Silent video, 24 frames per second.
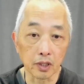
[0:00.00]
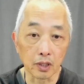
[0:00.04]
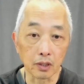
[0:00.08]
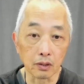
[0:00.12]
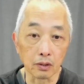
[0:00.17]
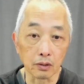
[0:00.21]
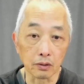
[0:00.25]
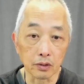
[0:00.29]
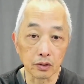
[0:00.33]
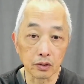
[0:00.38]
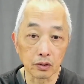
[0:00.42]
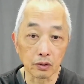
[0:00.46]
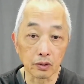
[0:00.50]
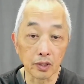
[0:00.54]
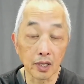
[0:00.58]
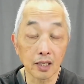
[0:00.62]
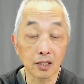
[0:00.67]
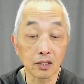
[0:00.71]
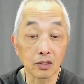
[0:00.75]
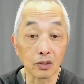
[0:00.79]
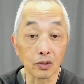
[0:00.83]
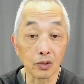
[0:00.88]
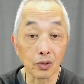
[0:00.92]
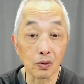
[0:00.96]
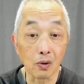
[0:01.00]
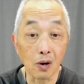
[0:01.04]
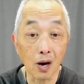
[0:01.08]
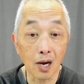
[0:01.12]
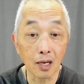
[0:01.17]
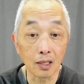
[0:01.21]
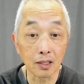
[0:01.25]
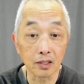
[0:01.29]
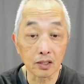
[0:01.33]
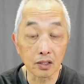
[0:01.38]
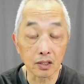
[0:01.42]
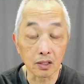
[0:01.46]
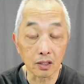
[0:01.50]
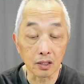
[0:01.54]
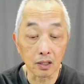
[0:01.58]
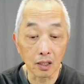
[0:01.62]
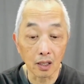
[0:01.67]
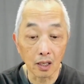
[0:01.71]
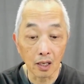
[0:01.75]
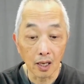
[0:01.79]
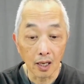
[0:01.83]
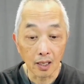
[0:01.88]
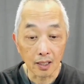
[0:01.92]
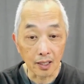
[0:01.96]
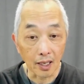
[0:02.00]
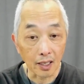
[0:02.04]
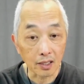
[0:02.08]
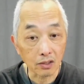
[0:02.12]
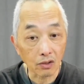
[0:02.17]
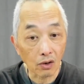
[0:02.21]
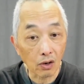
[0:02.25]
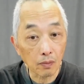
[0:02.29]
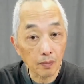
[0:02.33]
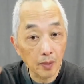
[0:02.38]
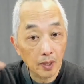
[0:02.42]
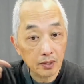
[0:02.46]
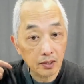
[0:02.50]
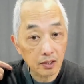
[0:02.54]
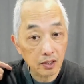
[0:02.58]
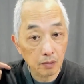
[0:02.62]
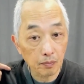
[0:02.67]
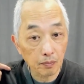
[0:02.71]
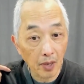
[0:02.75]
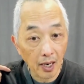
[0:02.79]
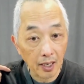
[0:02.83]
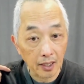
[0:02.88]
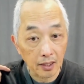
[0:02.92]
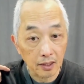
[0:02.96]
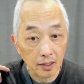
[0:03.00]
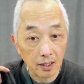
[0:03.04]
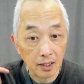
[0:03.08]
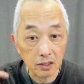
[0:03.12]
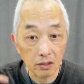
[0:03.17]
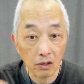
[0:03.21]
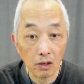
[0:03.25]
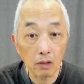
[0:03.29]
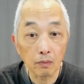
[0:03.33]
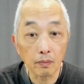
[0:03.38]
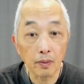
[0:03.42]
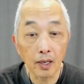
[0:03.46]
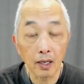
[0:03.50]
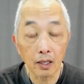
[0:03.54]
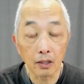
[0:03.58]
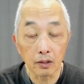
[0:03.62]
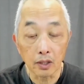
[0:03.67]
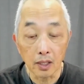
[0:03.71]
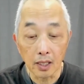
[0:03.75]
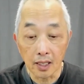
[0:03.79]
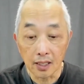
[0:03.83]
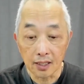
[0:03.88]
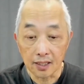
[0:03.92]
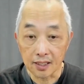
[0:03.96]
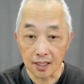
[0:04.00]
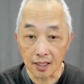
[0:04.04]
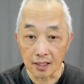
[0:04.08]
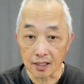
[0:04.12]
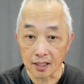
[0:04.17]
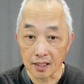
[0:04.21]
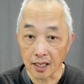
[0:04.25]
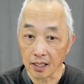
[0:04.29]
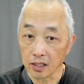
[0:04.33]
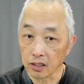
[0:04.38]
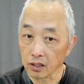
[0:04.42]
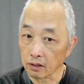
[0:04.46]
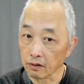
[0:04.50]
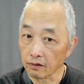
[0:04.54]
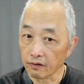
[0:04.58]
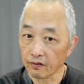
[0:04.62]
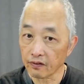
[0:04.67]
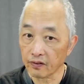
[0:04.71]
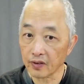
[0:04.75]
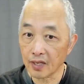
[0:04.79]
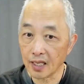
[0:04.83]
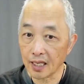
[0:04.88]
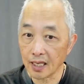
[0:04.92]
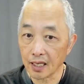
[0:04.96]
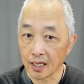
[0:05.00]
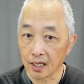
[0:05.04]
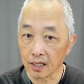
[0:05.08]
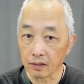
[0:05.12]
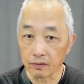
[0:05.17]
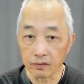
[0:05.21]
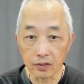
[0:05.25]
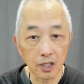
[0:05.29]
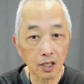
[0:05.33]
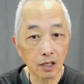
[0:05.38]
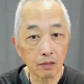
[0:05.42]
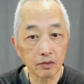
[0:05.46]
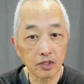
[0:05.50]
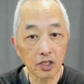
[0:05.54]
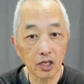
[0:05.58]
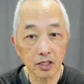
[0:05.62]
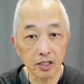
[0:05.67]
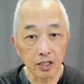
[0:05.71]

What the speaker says: So that's the neurology. That's all about the spine. That's all about sensation, feeling it without judging.